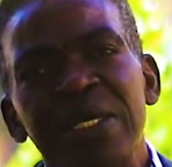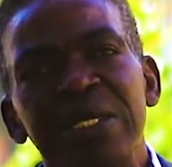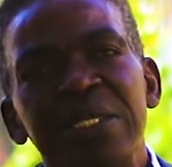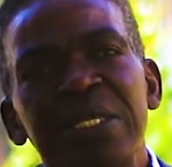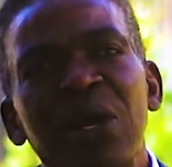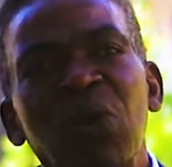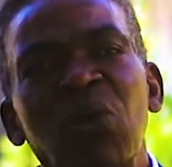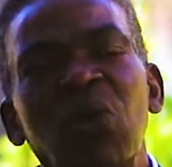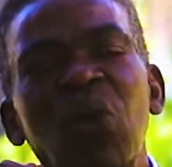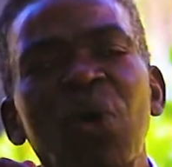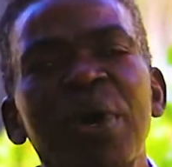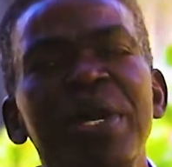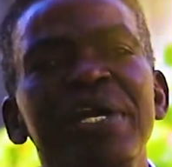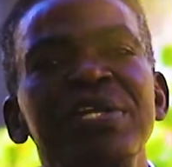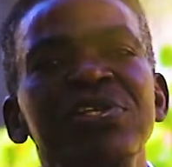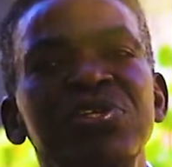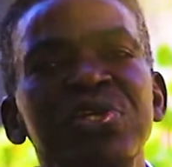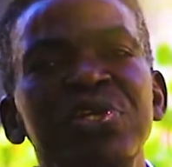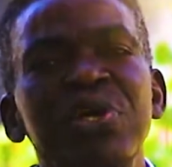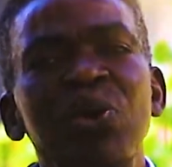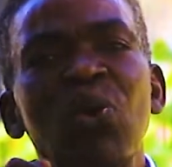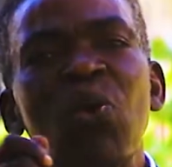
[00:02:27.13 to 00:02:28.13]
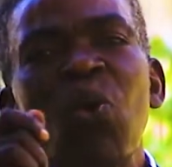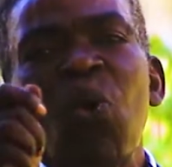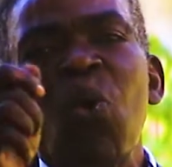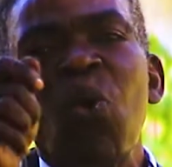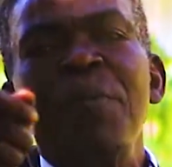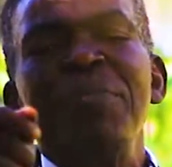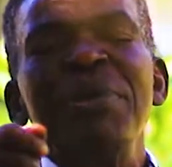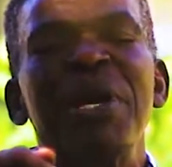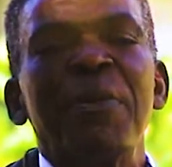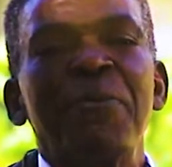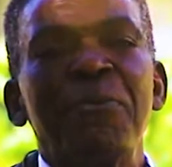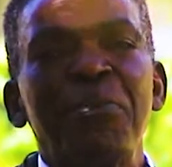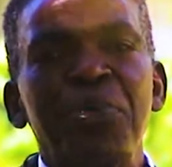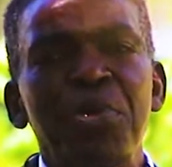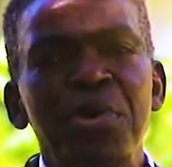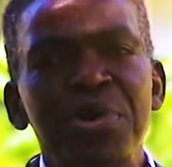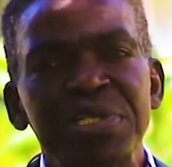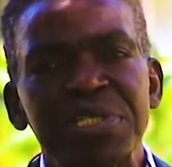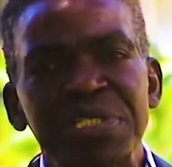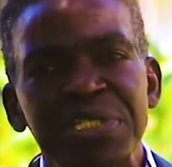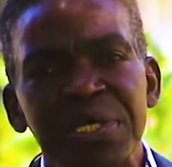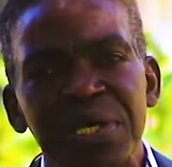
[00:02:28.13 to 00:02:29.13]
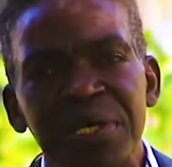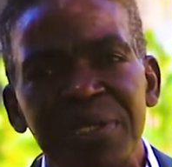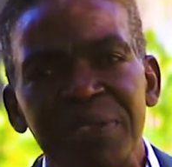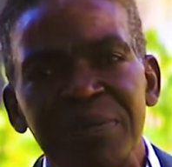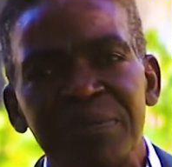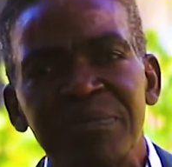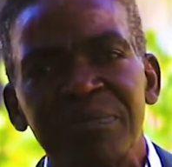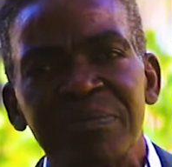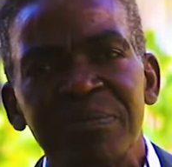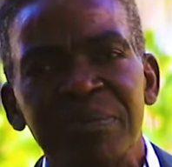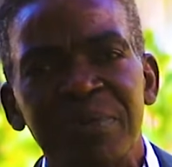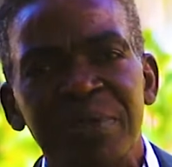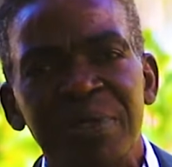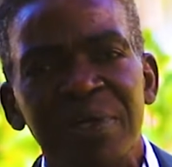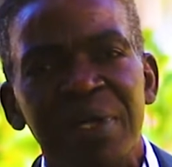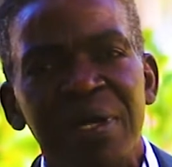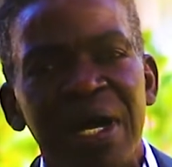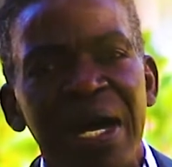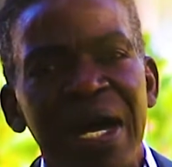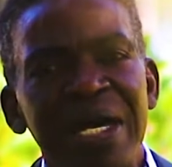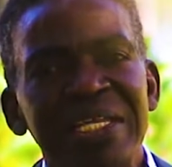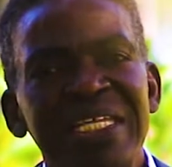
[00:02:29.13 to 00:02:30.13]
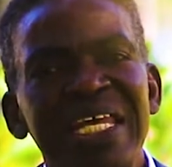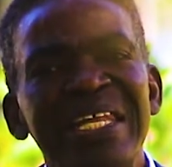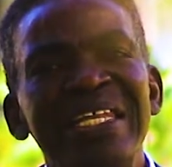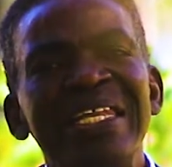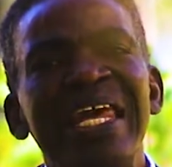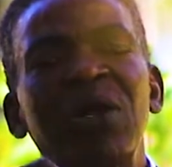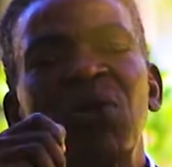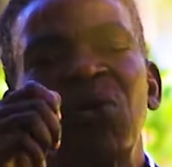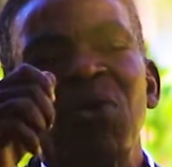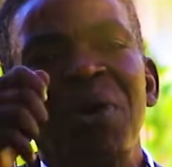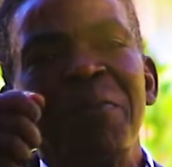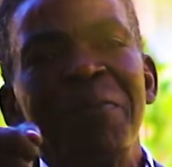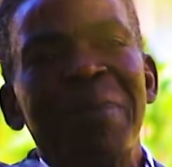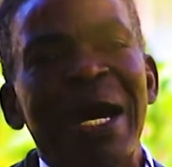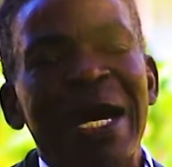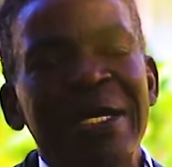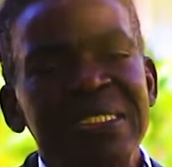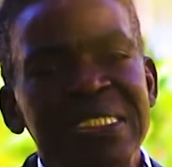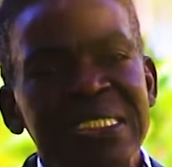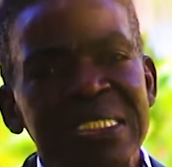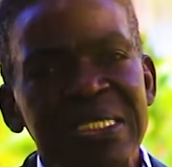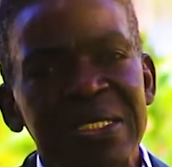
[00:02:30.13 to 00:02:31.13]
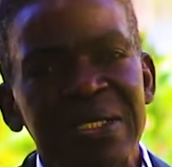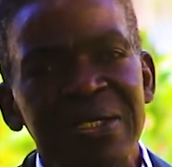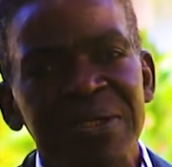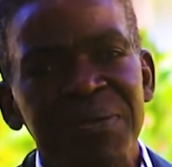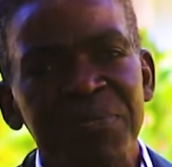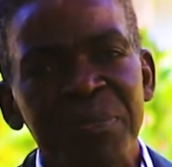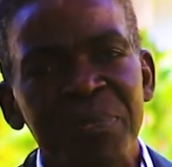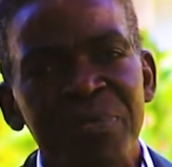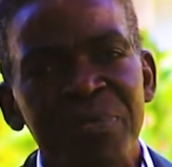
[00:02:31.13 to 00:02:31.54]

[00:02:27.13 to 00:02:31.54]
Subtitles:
they're going to the obia person, the necromancer,